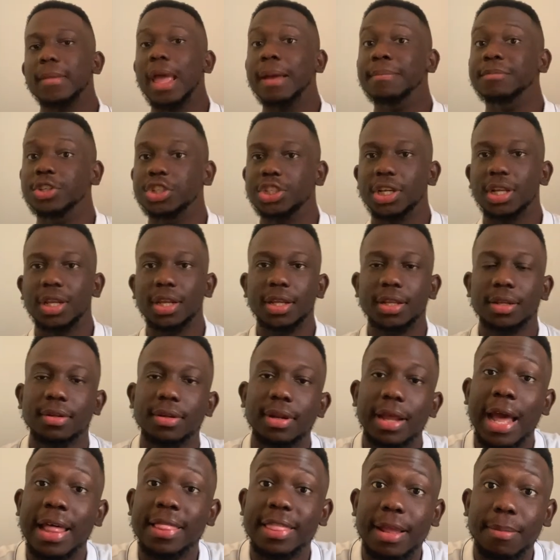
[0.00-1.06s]
I'm
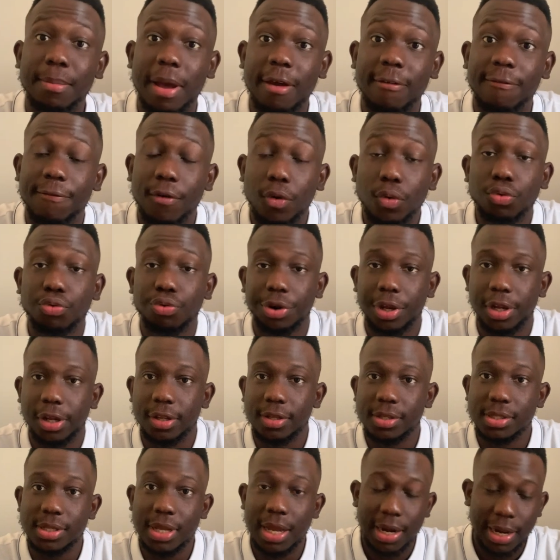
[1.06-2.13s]
chilling and then my phone
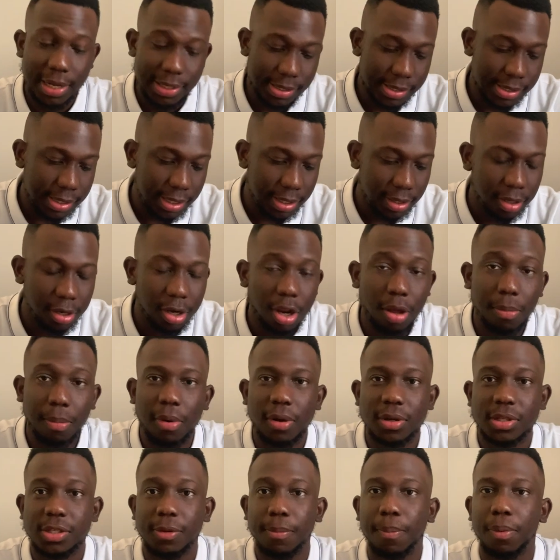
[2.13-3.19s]
rings and I see the
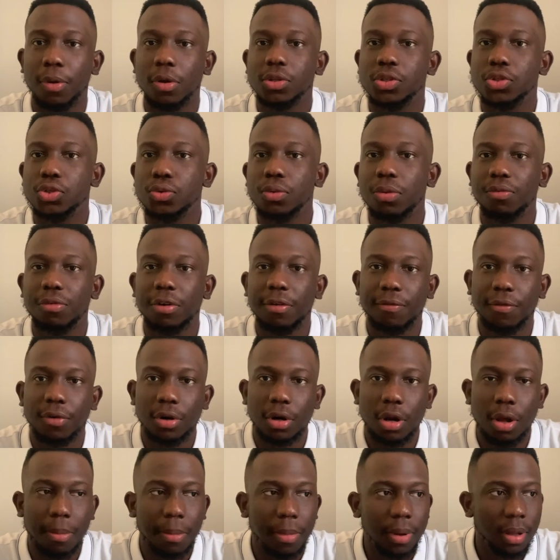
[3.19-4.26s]
number is a
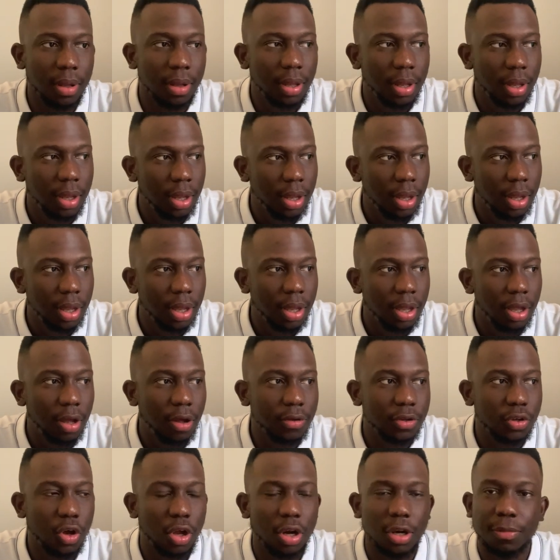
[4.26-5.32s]
+234 number
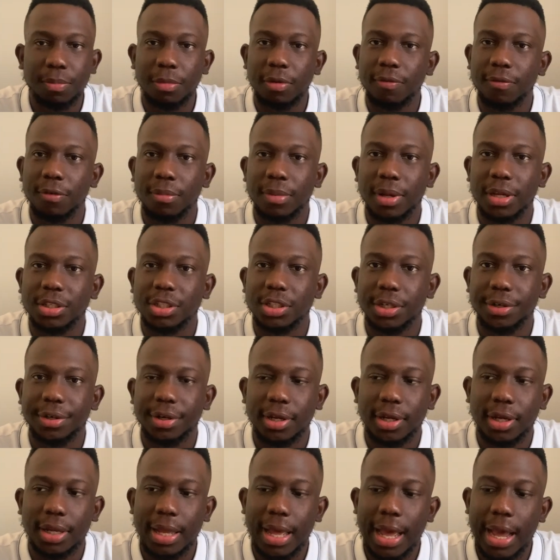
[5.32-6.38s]
of calling me from Nigeria,